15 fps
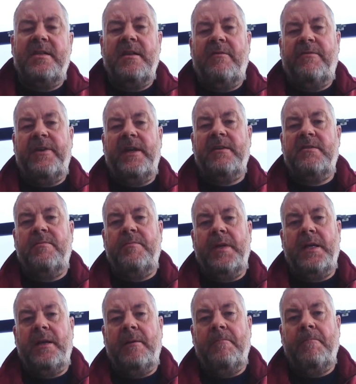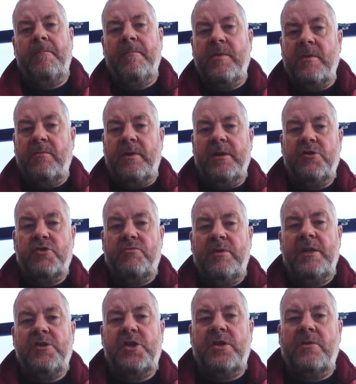the effect of making the rich
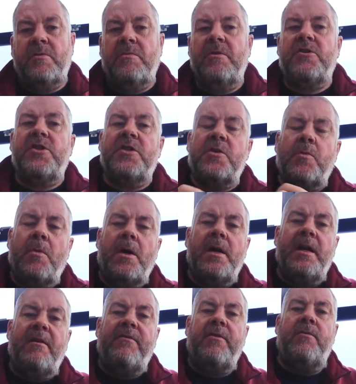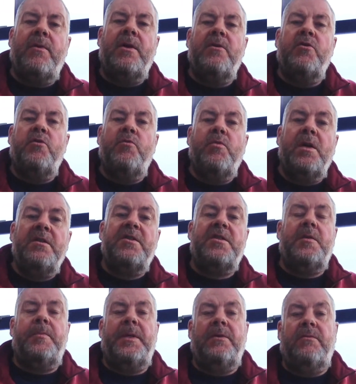richer, which is why everyone who wants
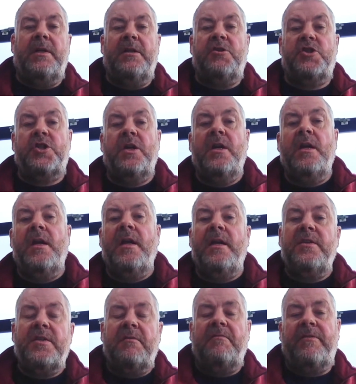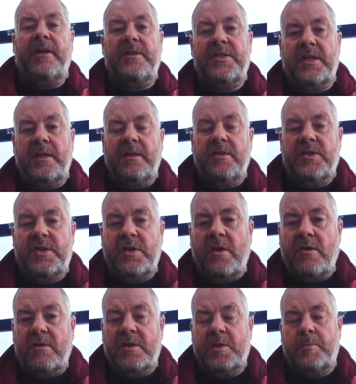to be rich is investing in
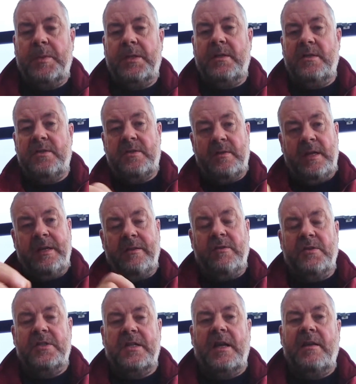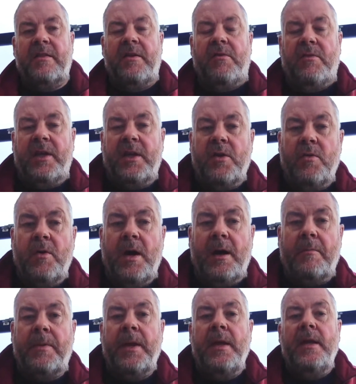stocks, because it looks like they only go
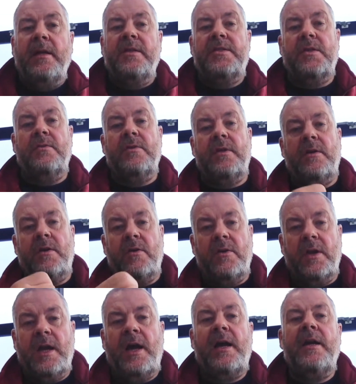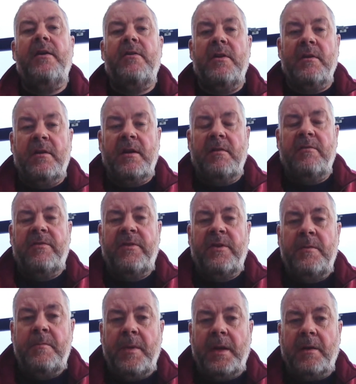up. So they're going higher and
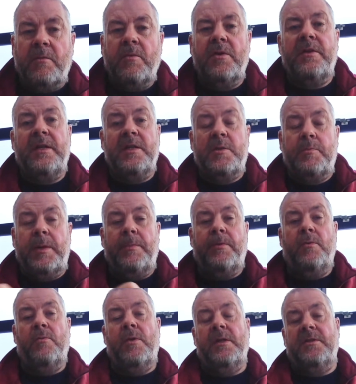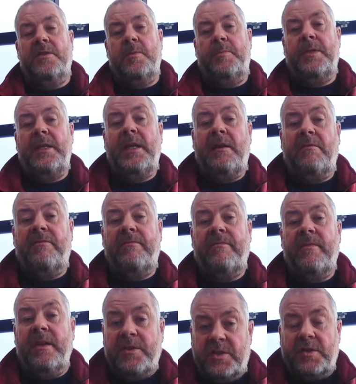confirming what these people want to believe,
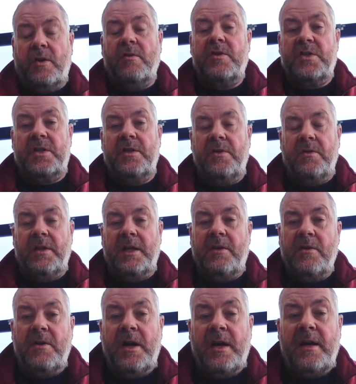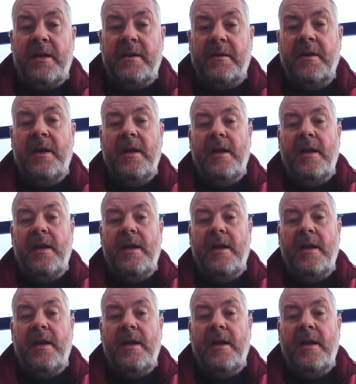that stocks can only go higher.